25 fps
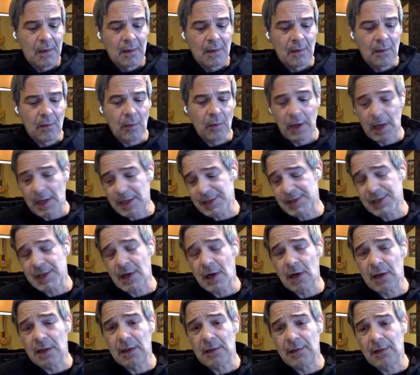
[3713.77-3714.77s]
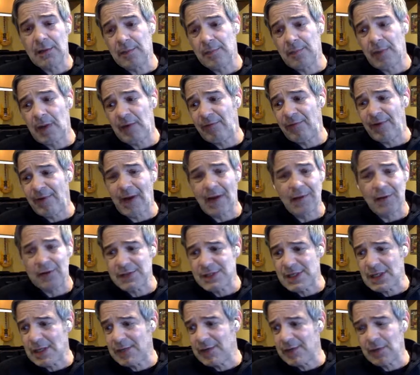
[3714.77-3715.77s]
when I started, my father
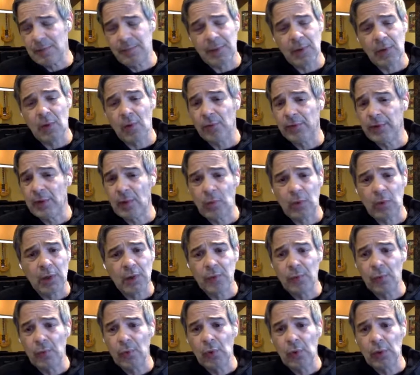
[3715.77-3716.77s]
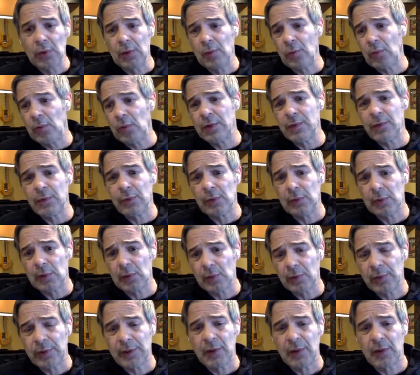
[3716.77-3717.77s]
said there'd be only one rule and one rule
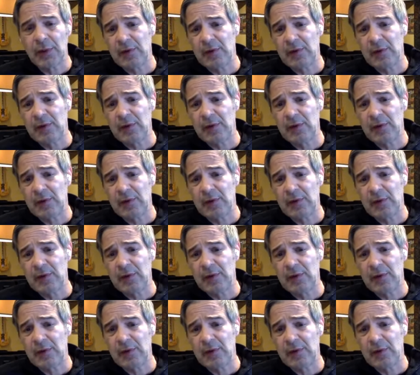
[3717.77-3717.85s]
only,